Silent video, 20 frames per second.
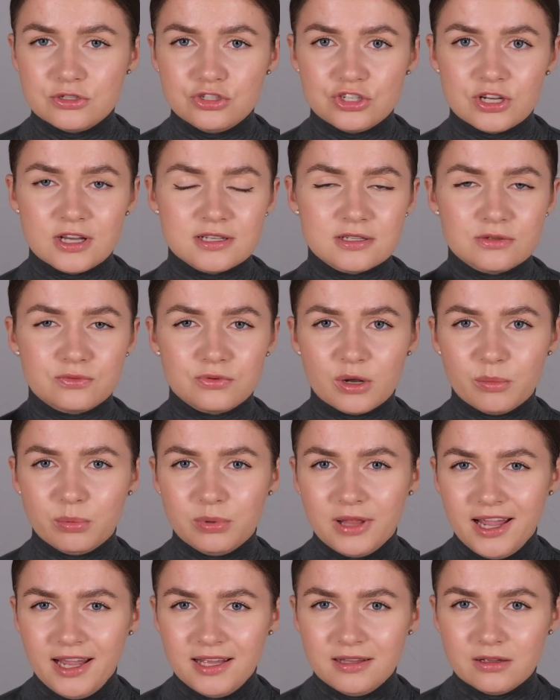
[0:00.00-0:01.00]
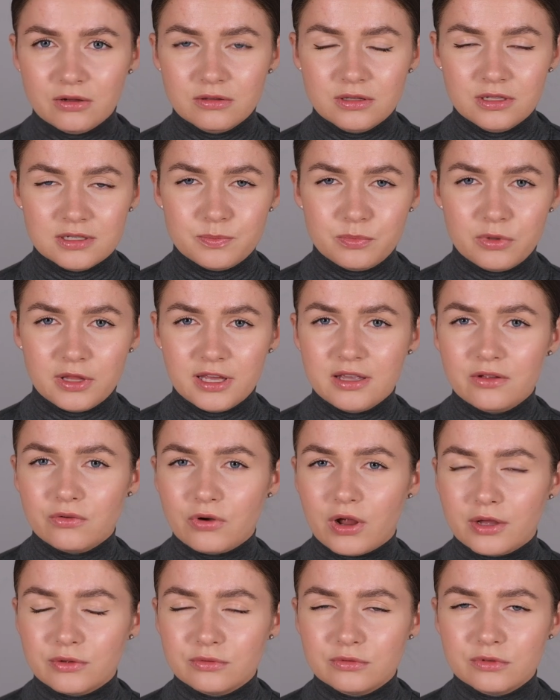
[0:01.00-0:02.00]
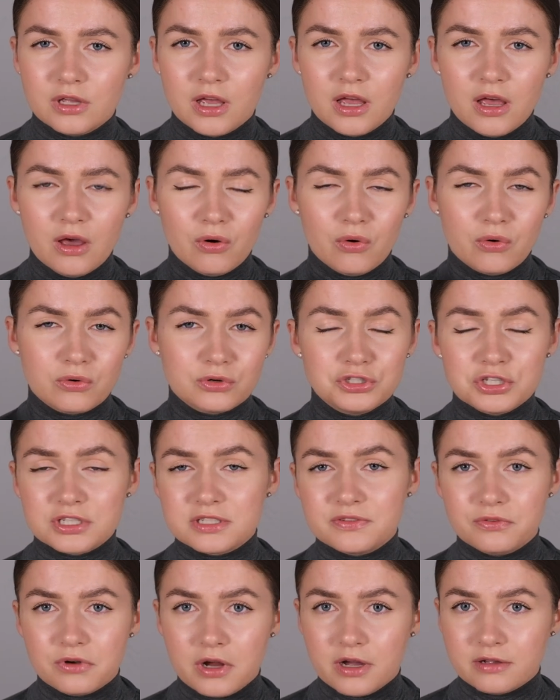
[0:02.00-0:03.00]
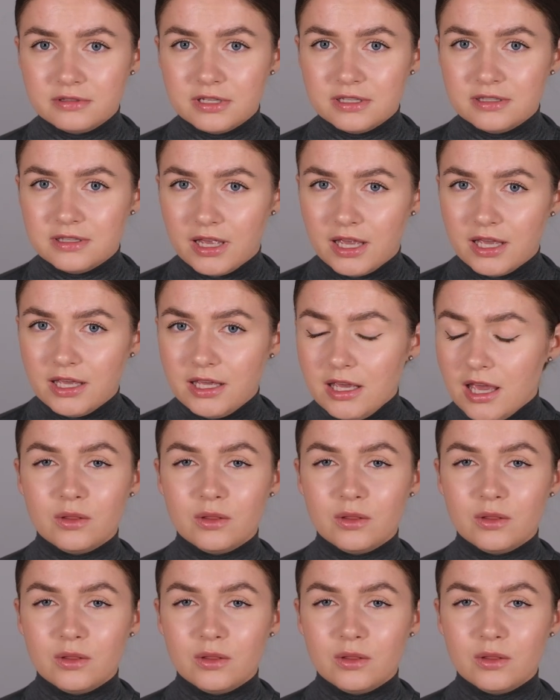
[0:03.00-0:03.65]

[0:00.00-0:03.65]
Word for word: just reapply it on the playground or just throughout the day.